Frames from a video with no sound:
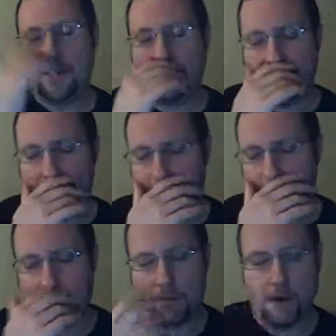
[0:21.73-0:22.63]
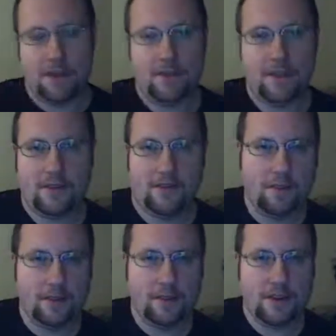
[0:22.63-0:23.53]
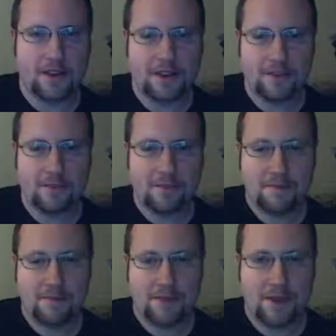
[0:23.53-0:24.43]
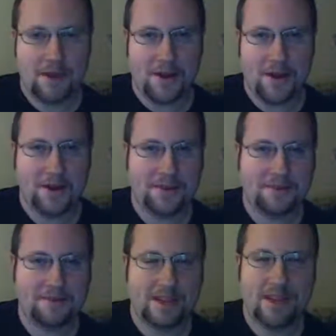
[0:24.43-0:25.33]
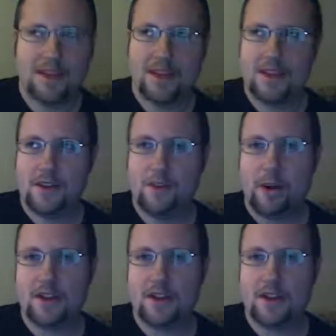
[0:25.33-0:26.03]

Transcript: to talk about one movie, uh, White